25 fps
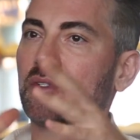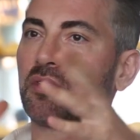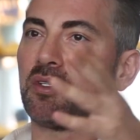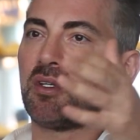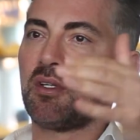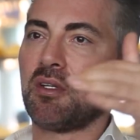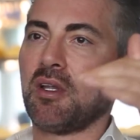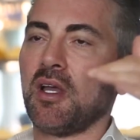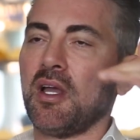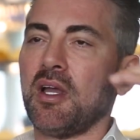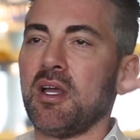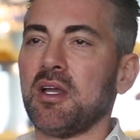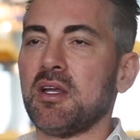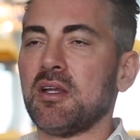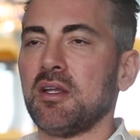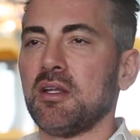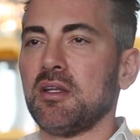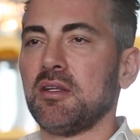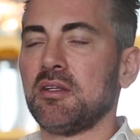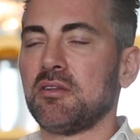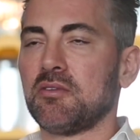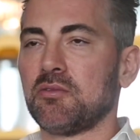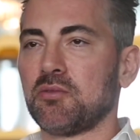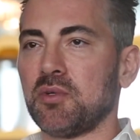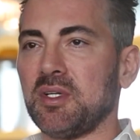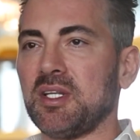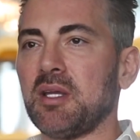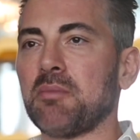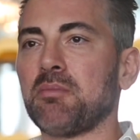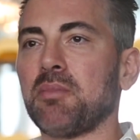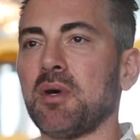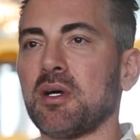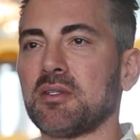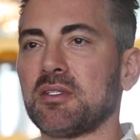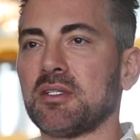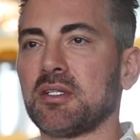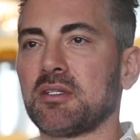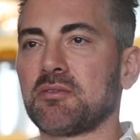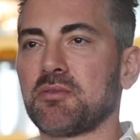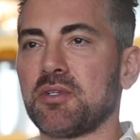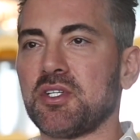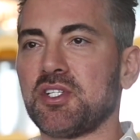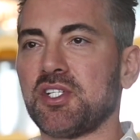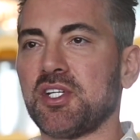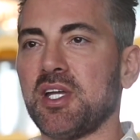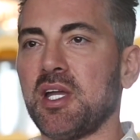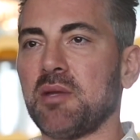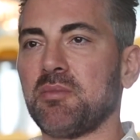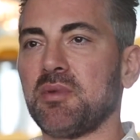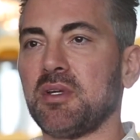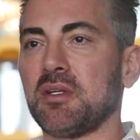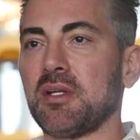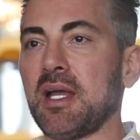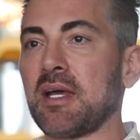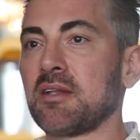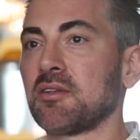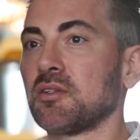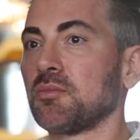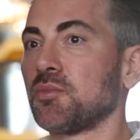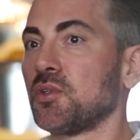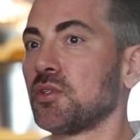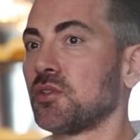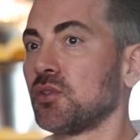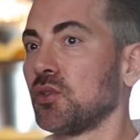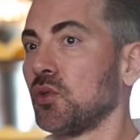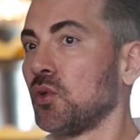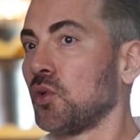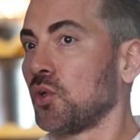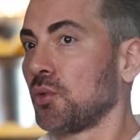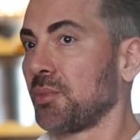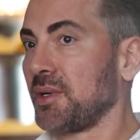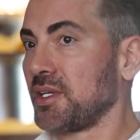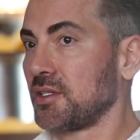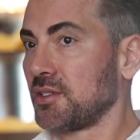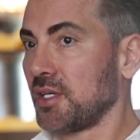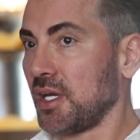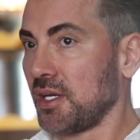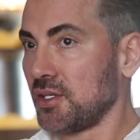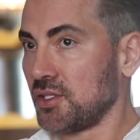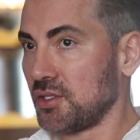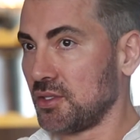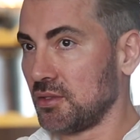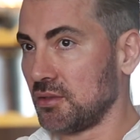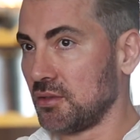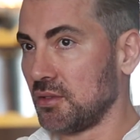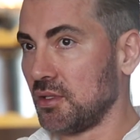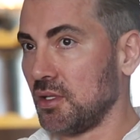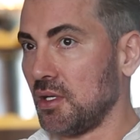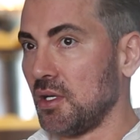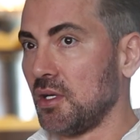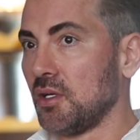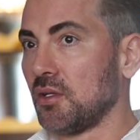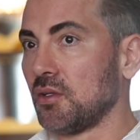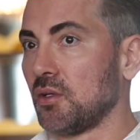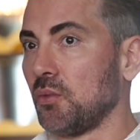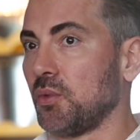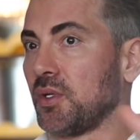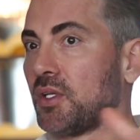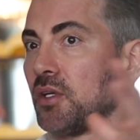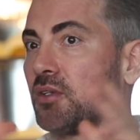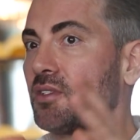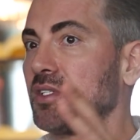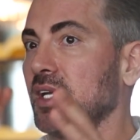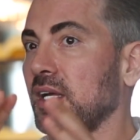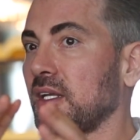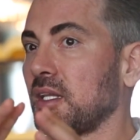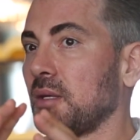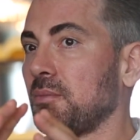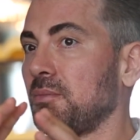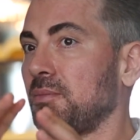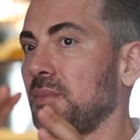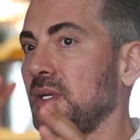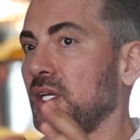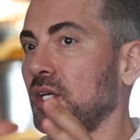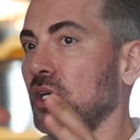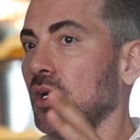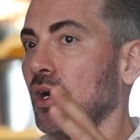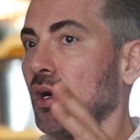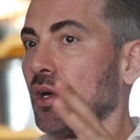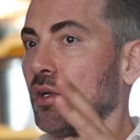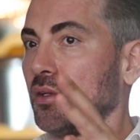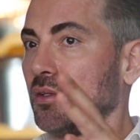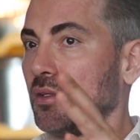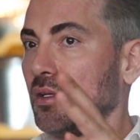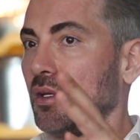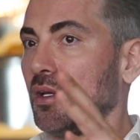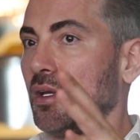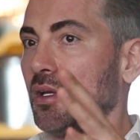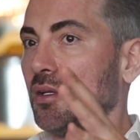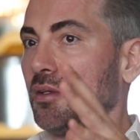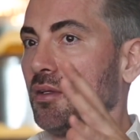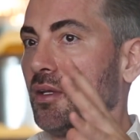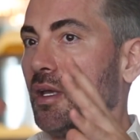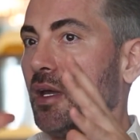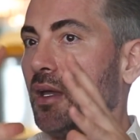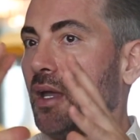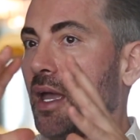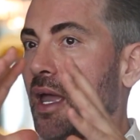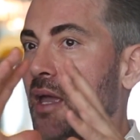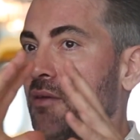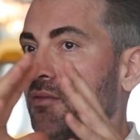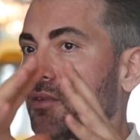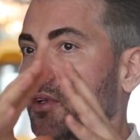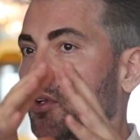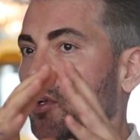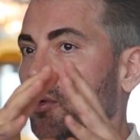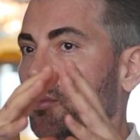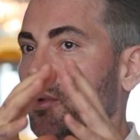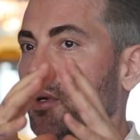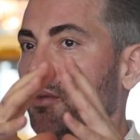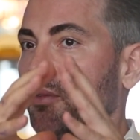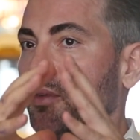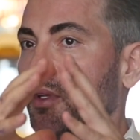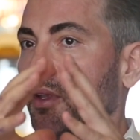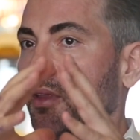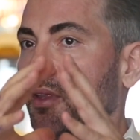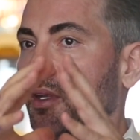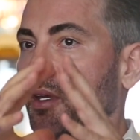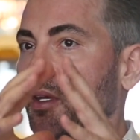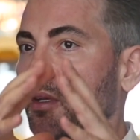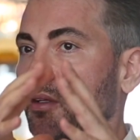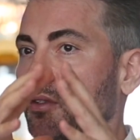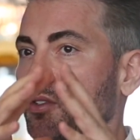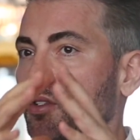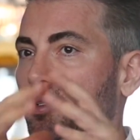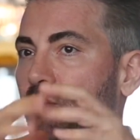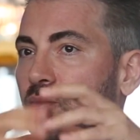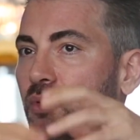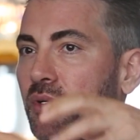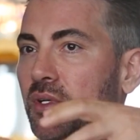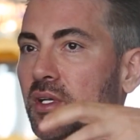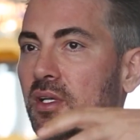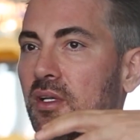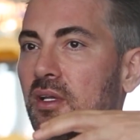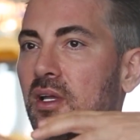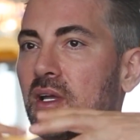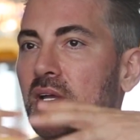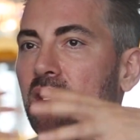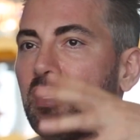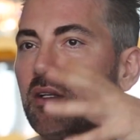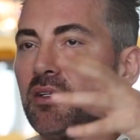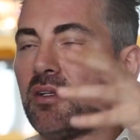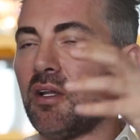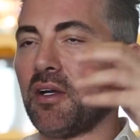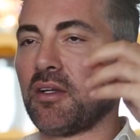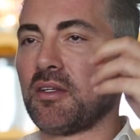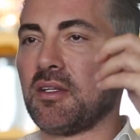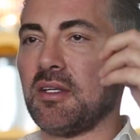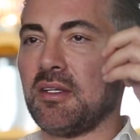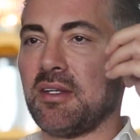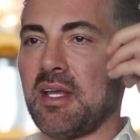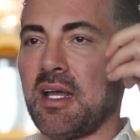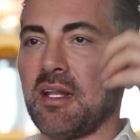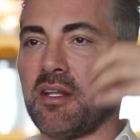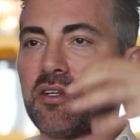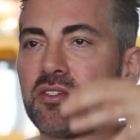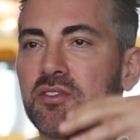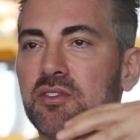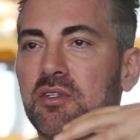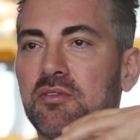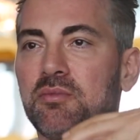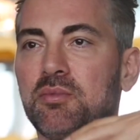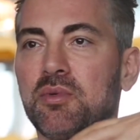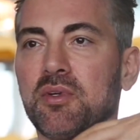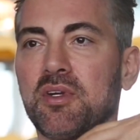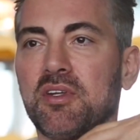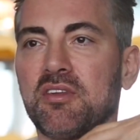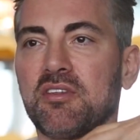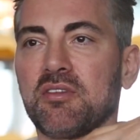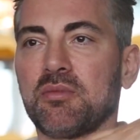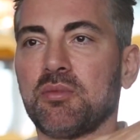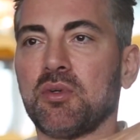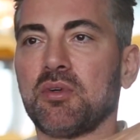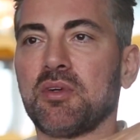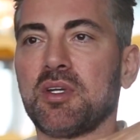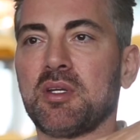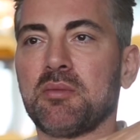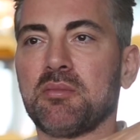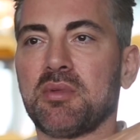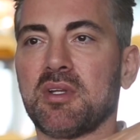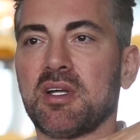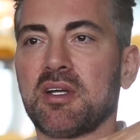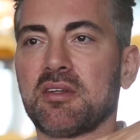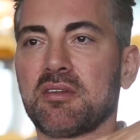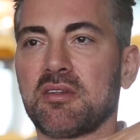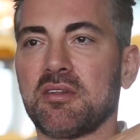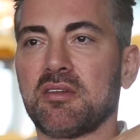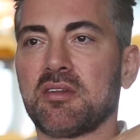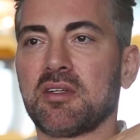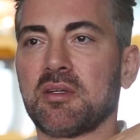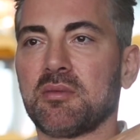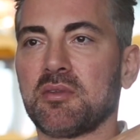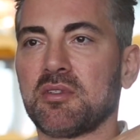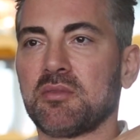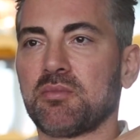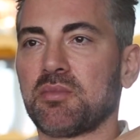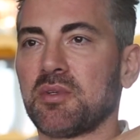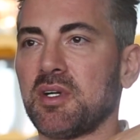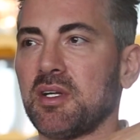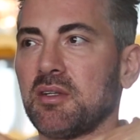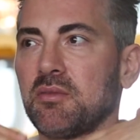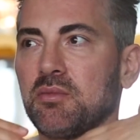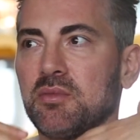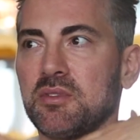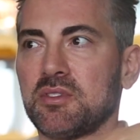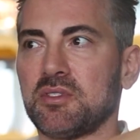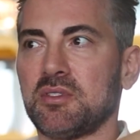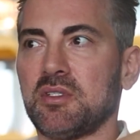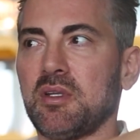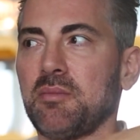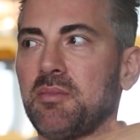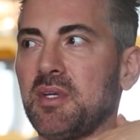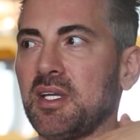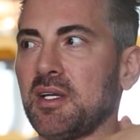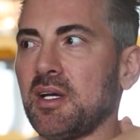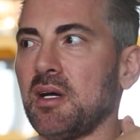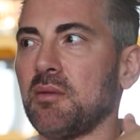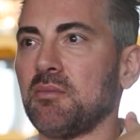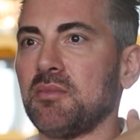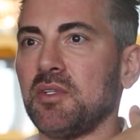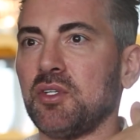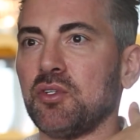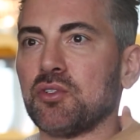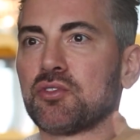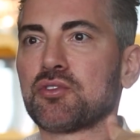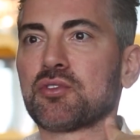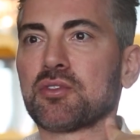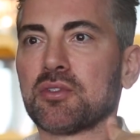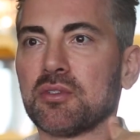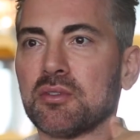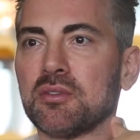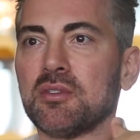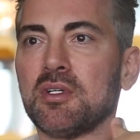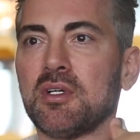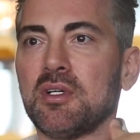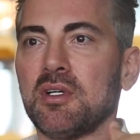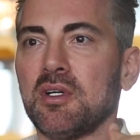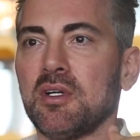So it's really a buttock reshaping as opposed to augmentation. So we don't take them beyond the envelope of the thing. Just it's like the analogy of putting small implants in someone's breast, which they become neutral.